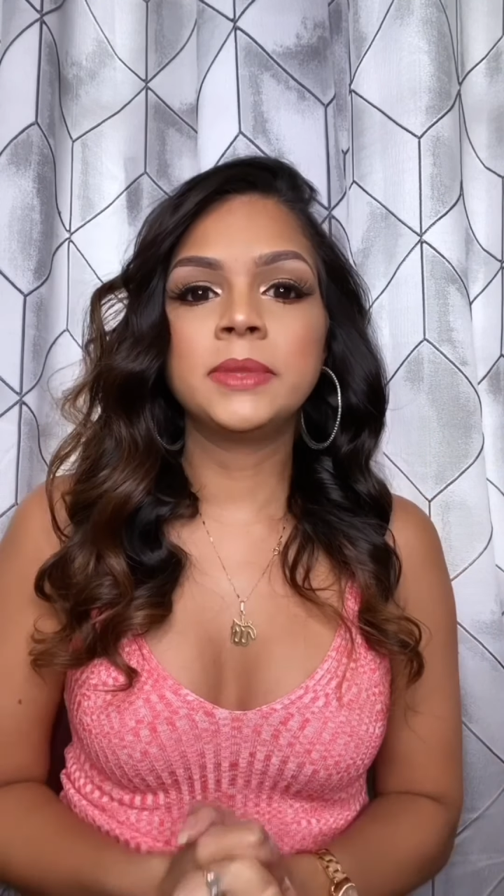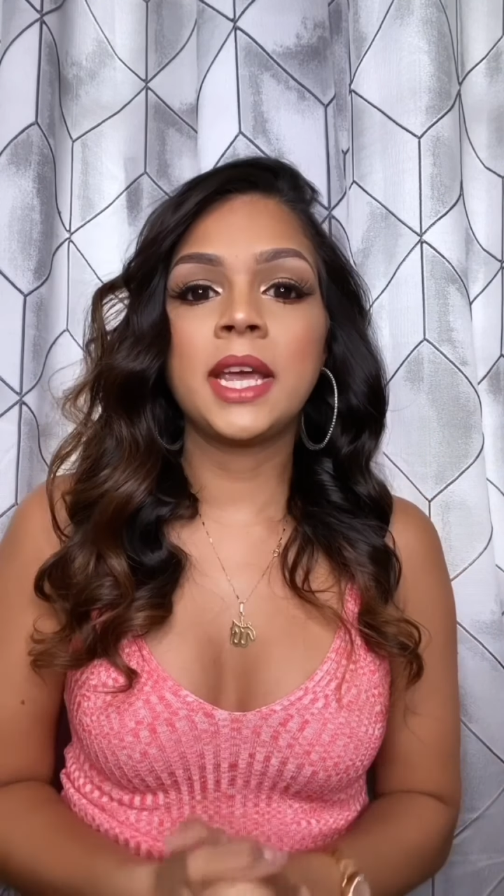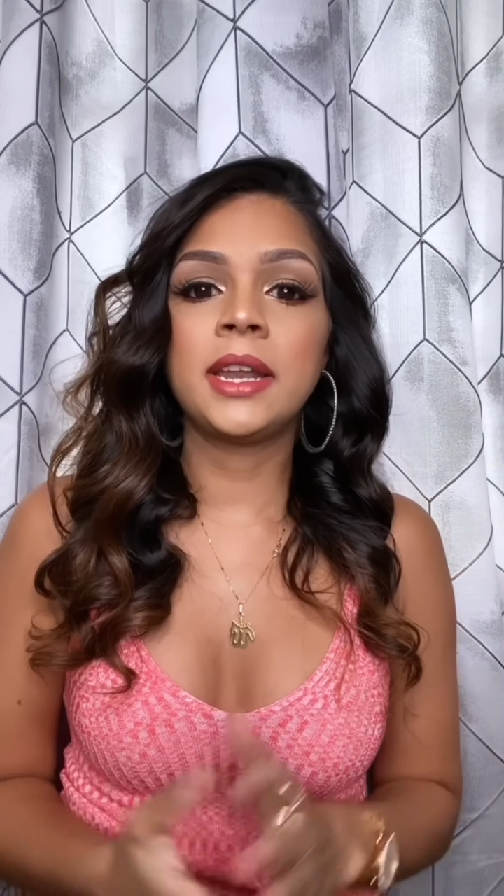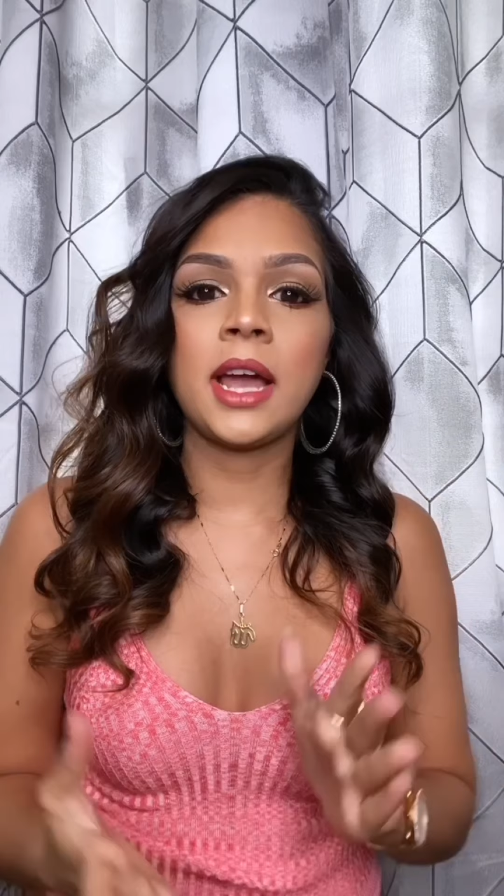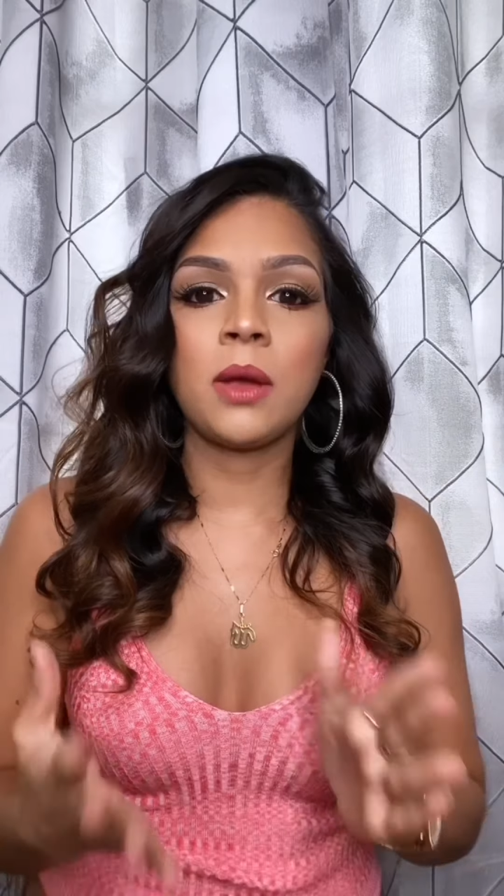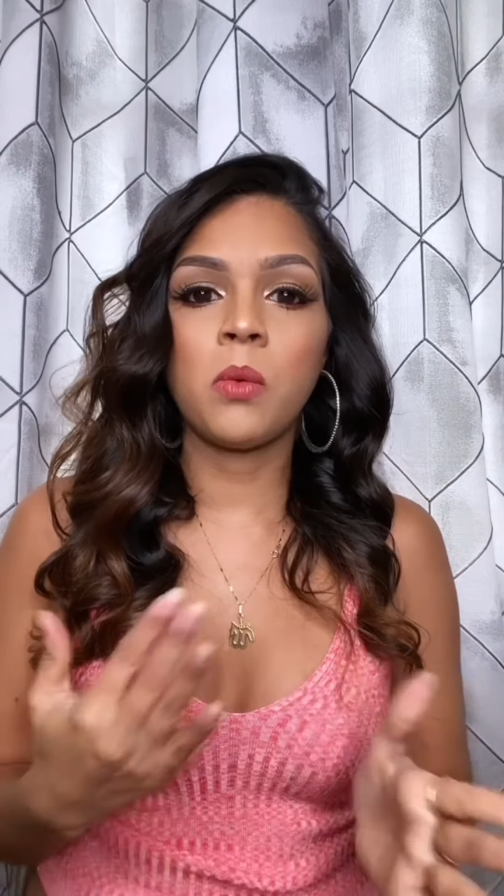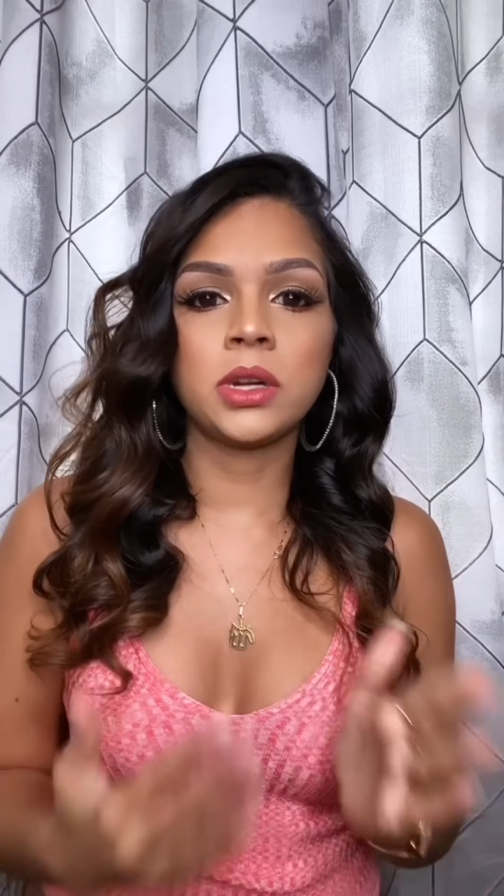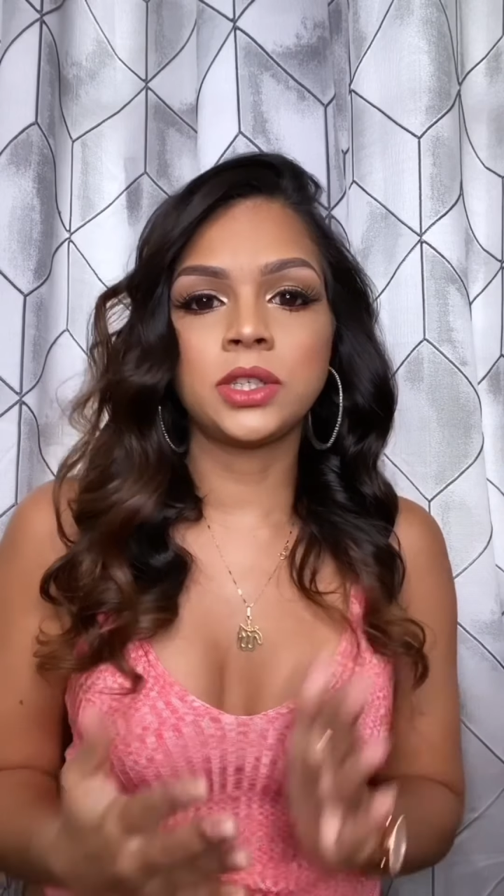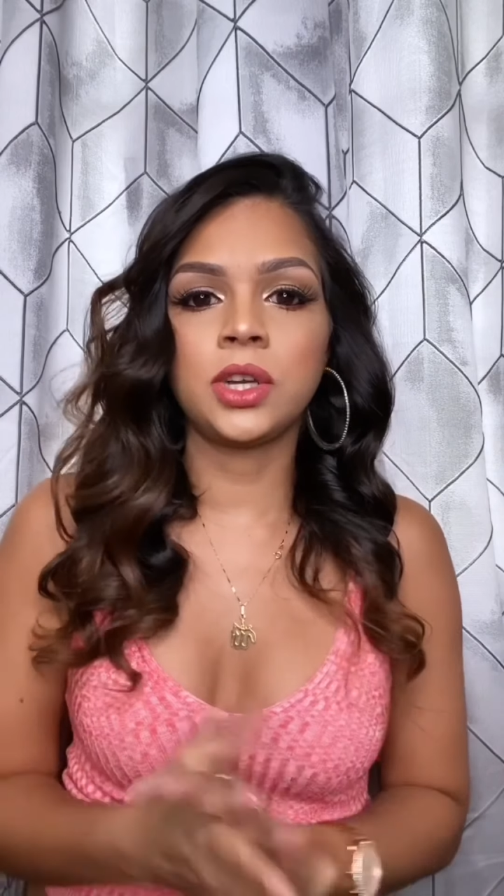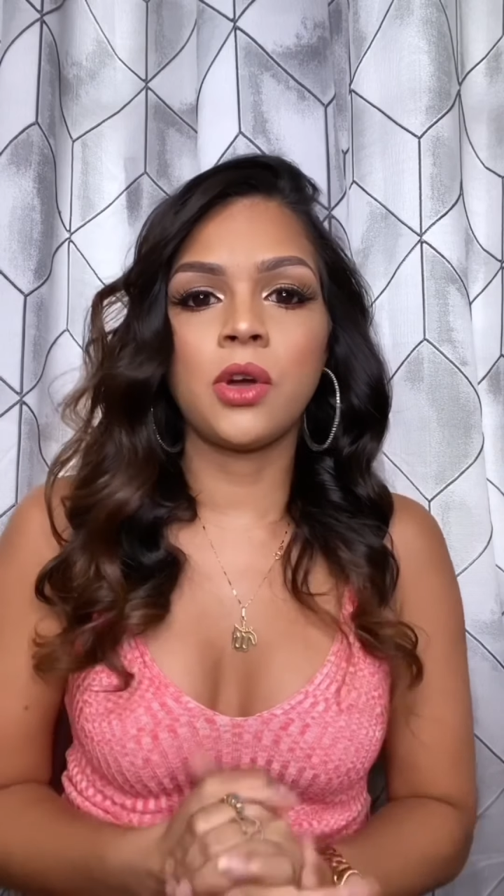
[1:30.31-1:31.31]
then I
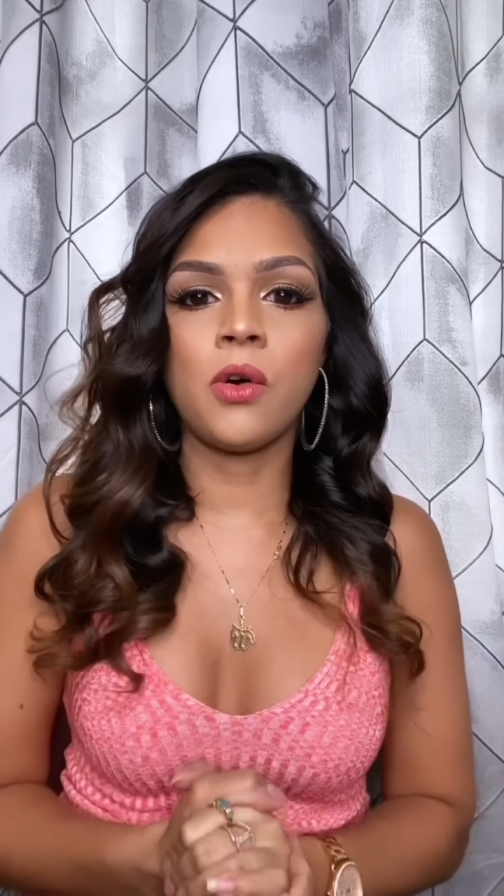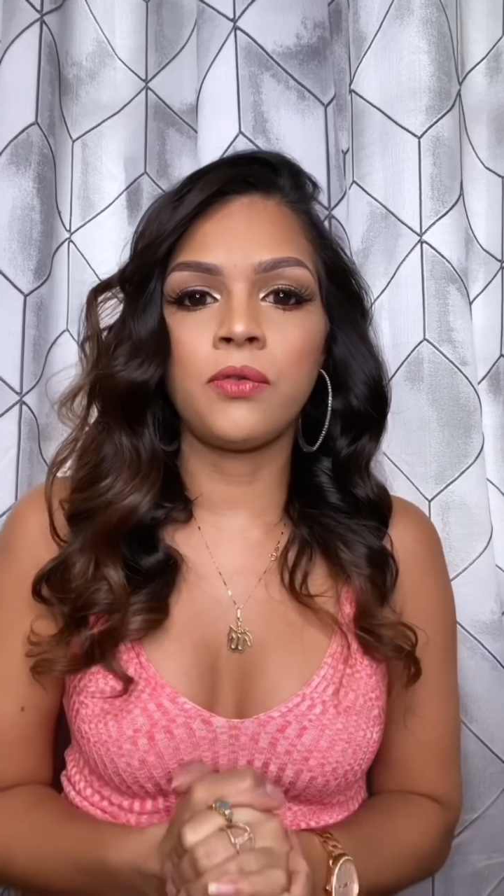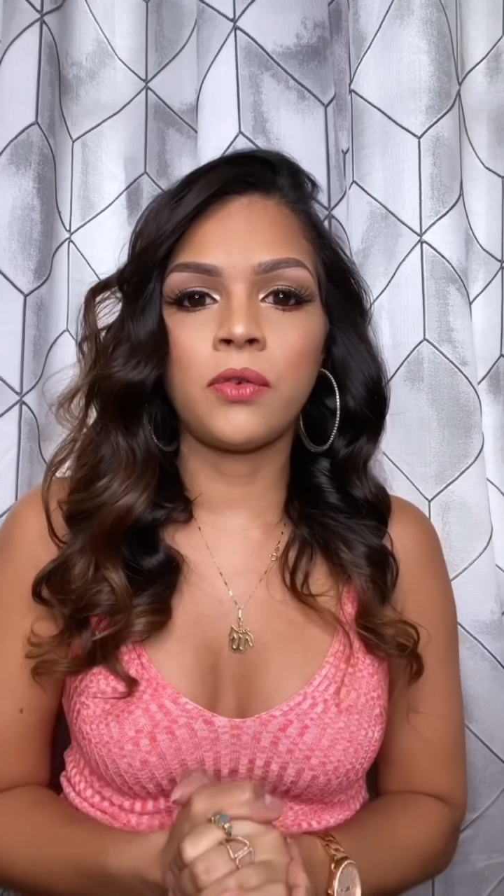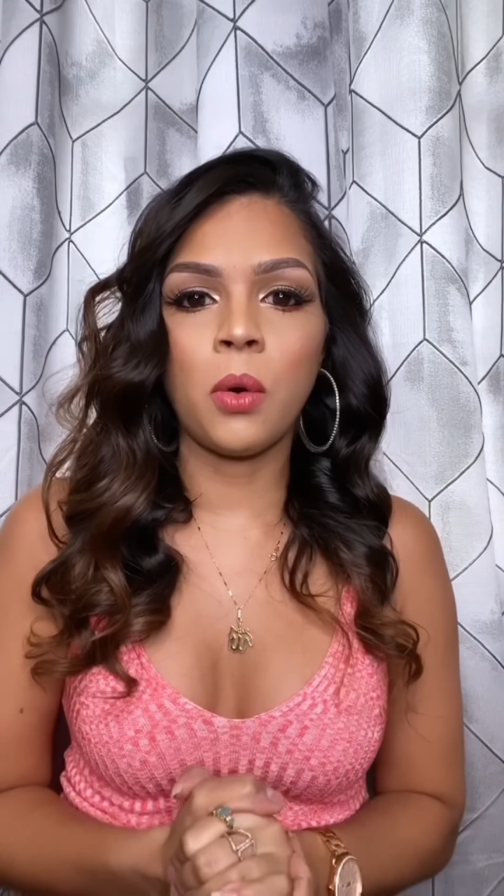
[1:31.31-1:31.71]
washed it off